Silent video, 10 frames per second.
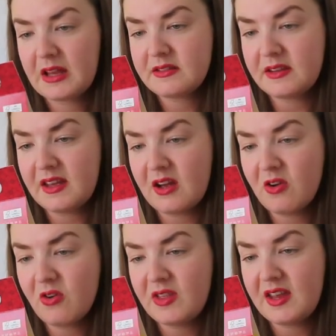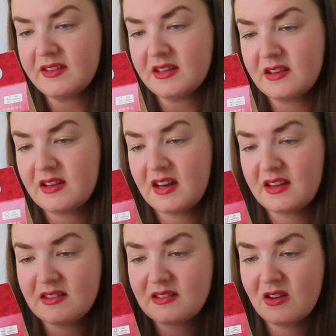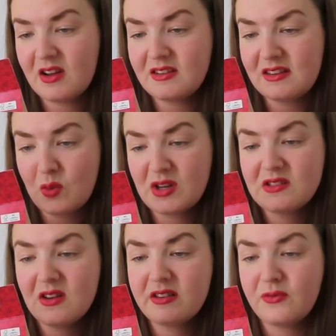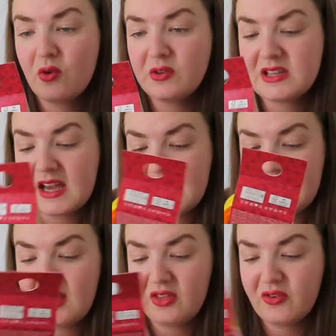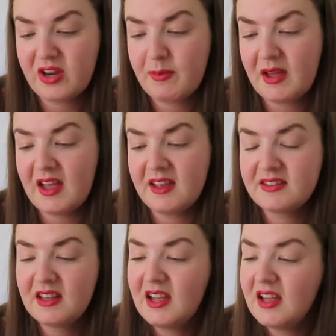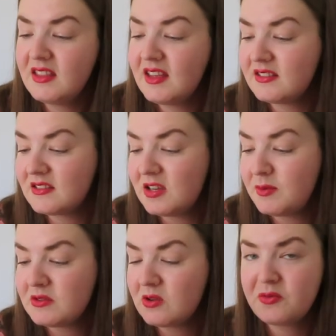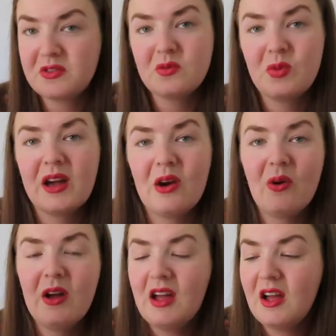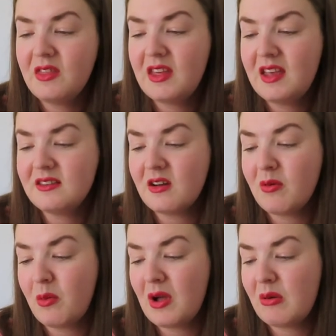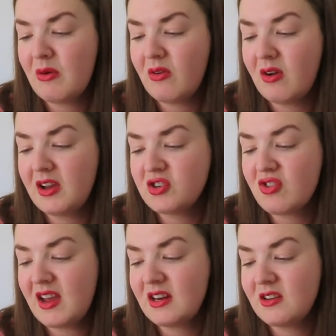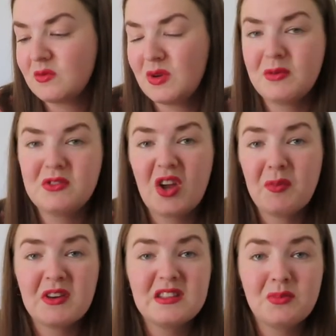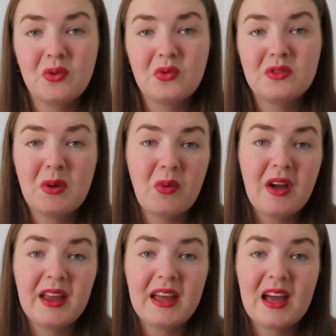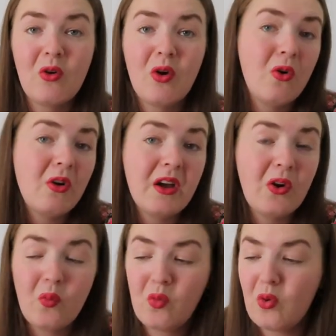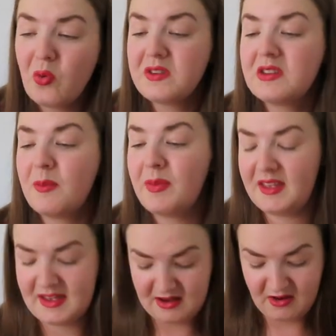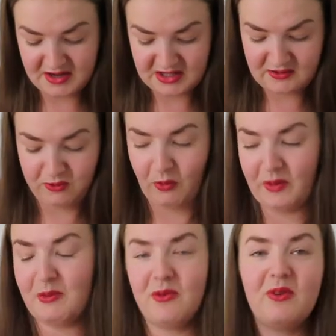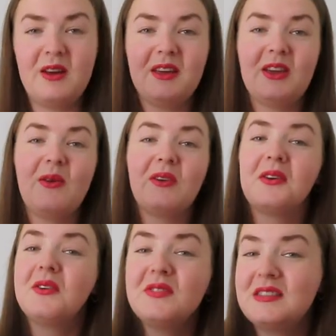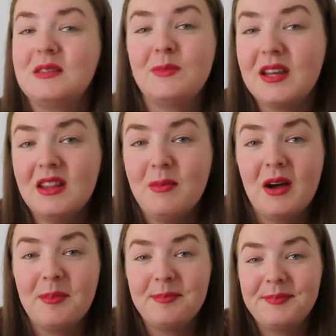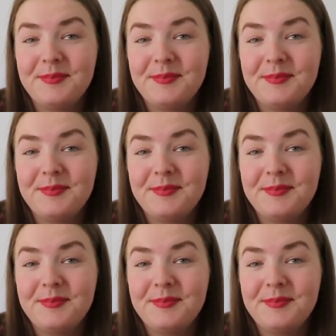So yeah, I got these and it's a size, it's 1 size 4 to 8, 3 pairs. These are super soft as well. These I'll wear with like trainers when I'm doing my sports, my working out or going on walks. But yeah, I just thought they were really cute and I couldn't resist picking them up.